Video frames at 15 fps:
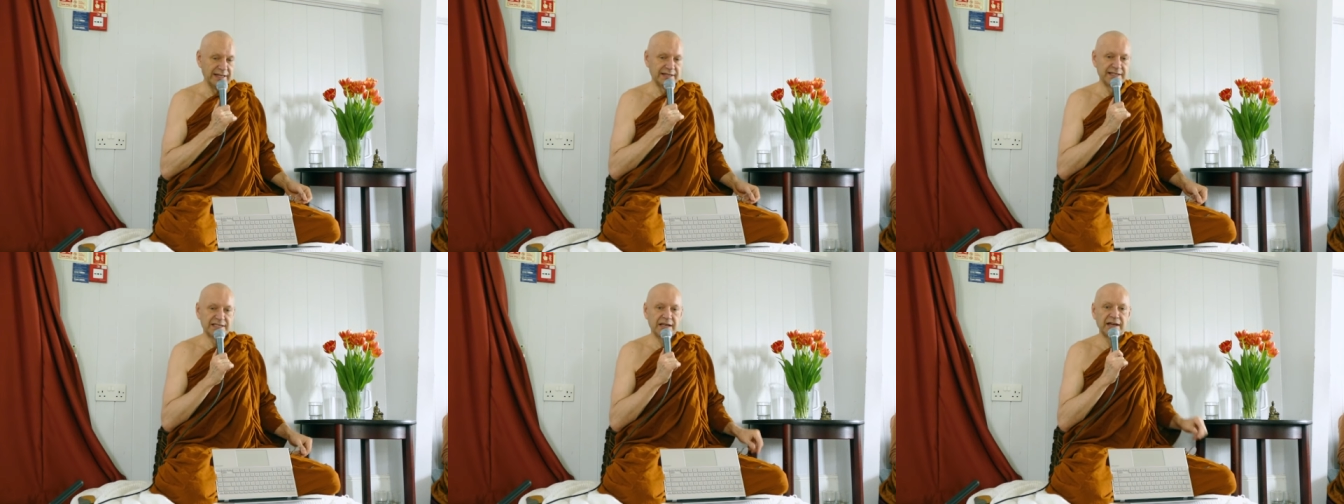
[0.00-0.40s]

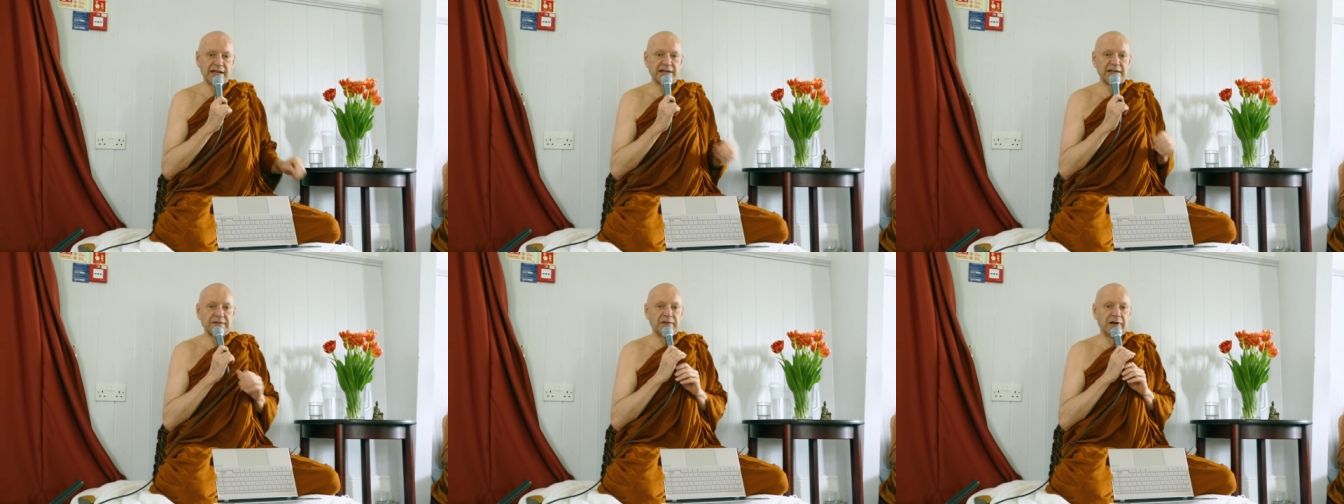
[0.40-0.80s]

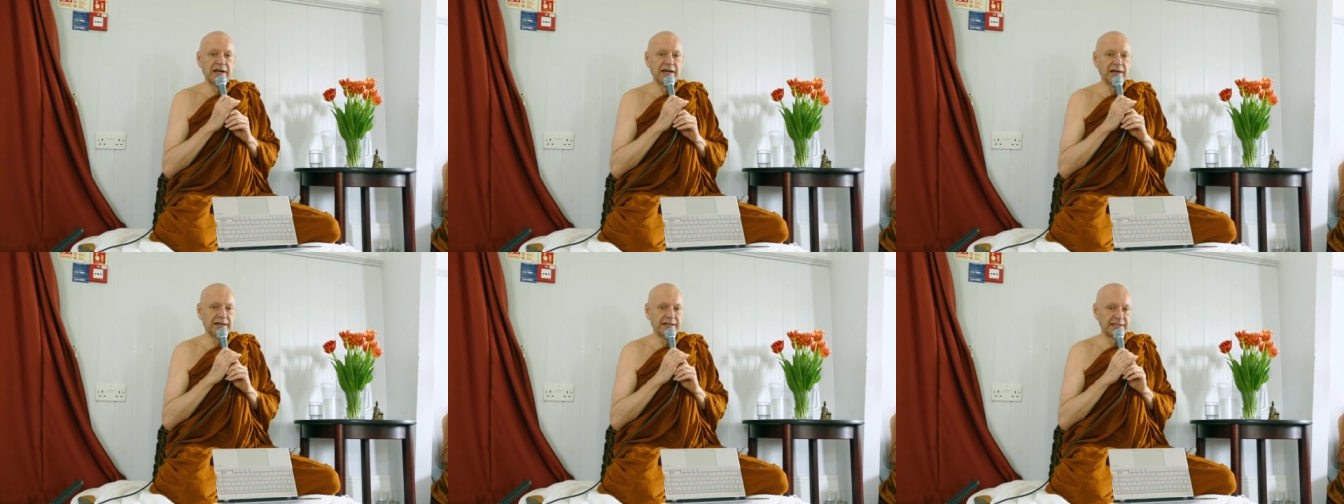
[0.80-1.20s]
inciting
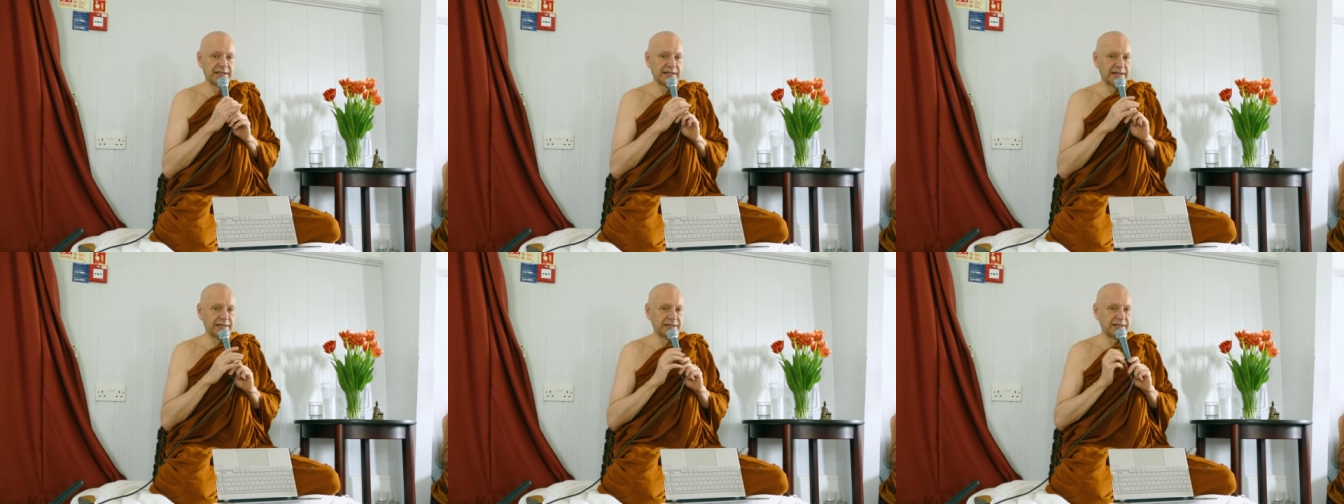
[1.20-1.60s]
violence
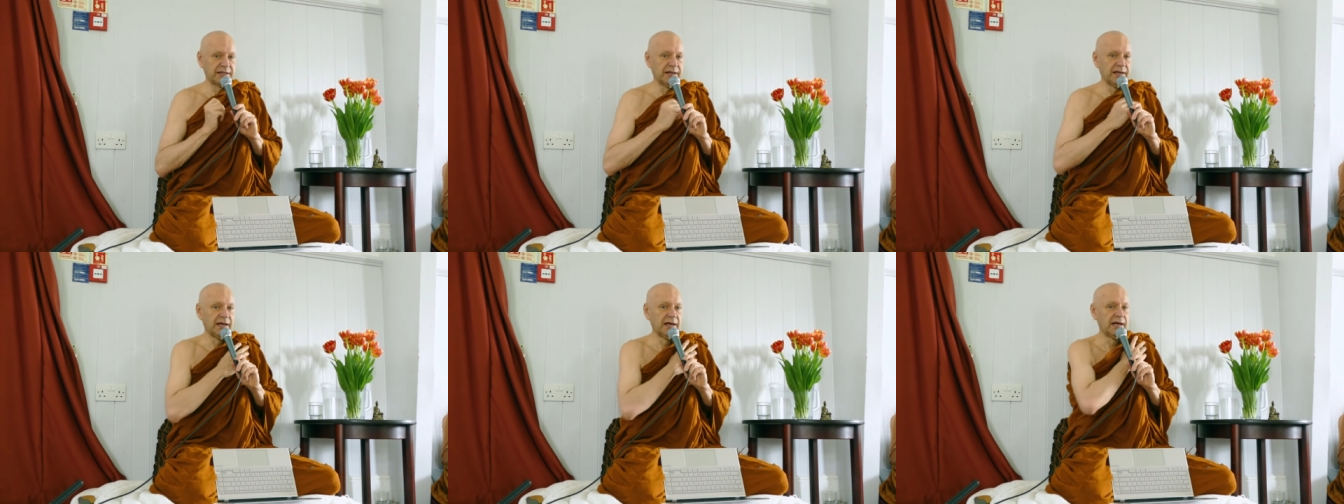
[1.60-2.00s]
against
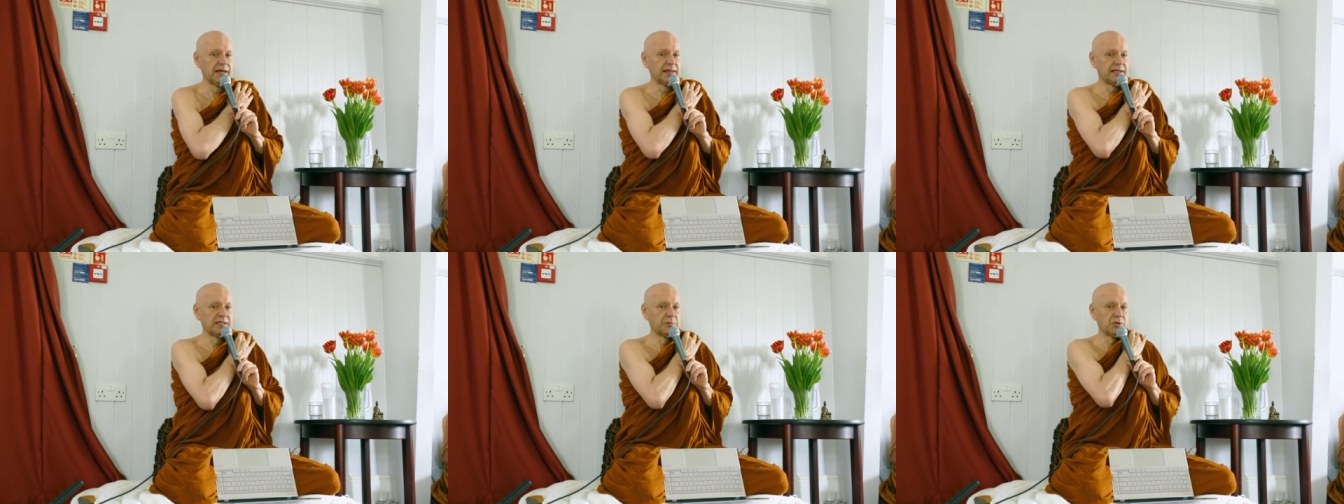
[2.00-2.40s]
the,
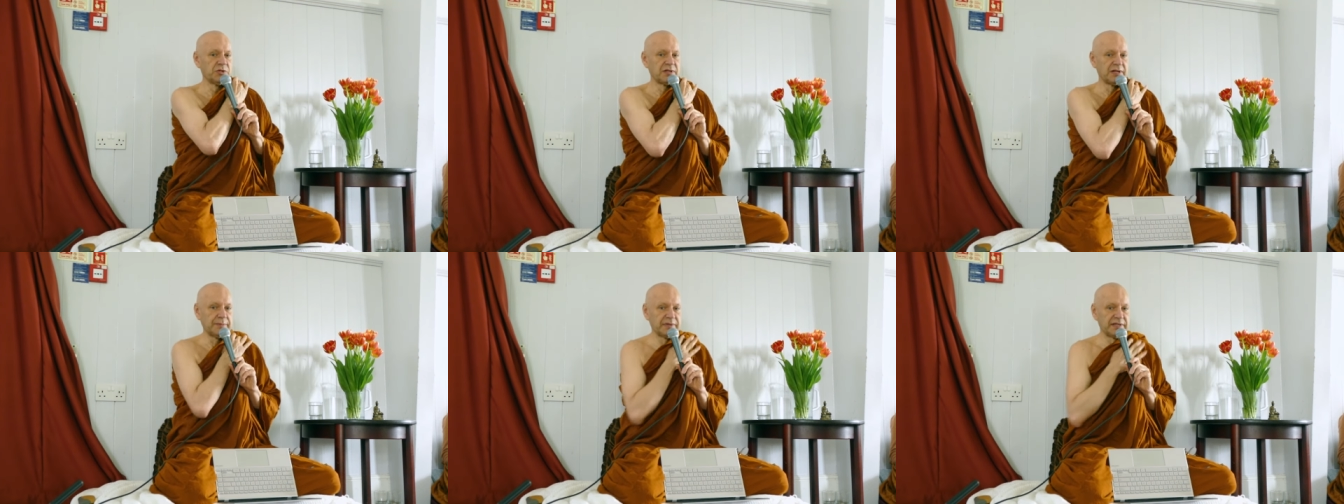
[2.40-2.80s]
these
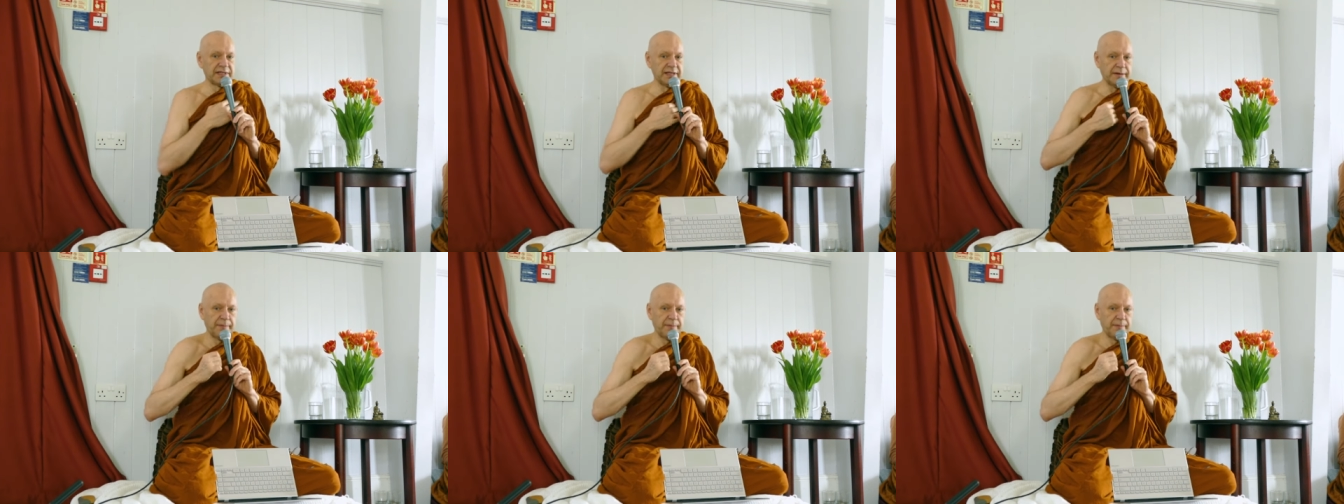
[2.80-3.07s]
Muslims.